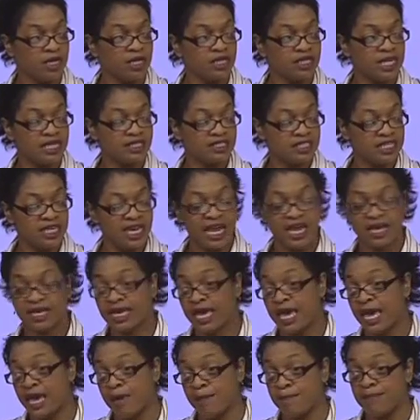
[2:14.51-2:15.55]
That's neck
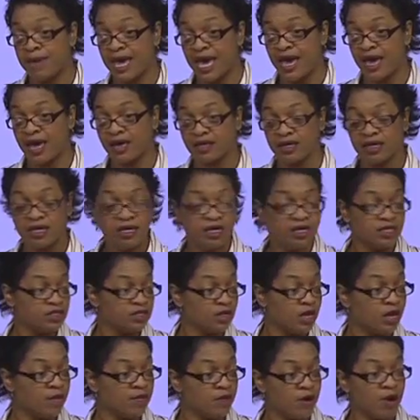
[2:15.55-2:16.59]
and back. So
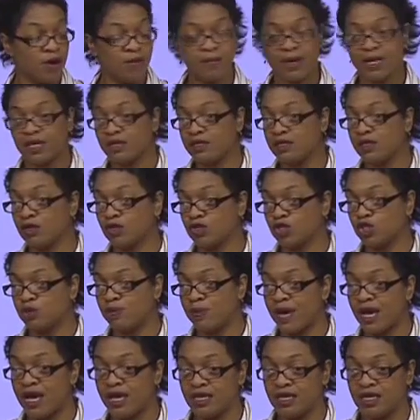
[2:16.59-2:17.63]
I brought my little
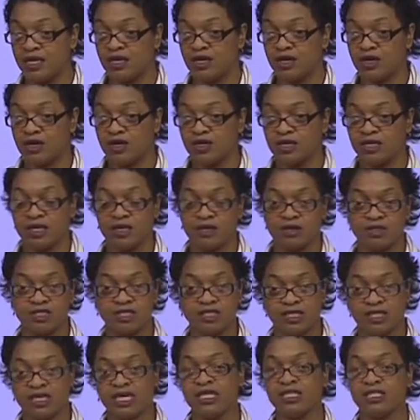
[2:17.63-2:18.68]
spine here, you know,
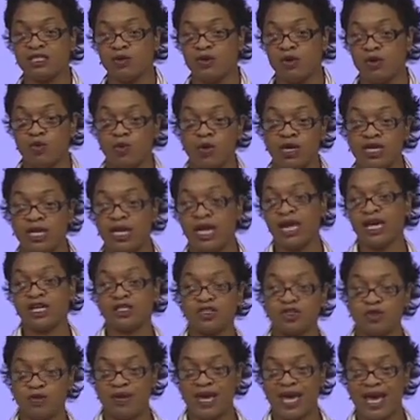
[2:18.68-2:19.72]
just in case someone wanted an
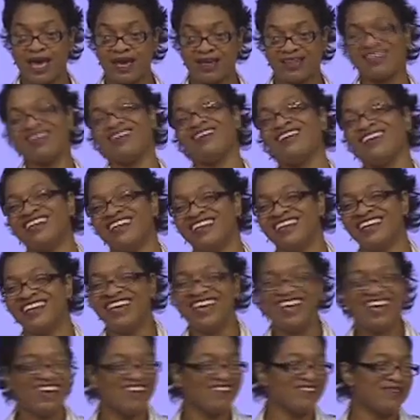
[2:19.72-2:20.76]
extra back. No,
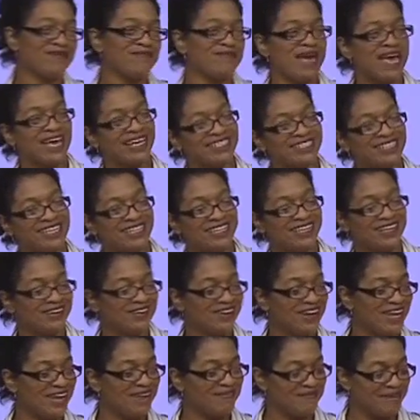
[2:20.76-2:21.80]
if their back is not that
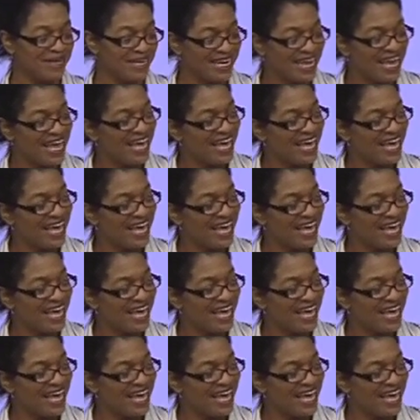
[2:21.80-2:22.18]
great, but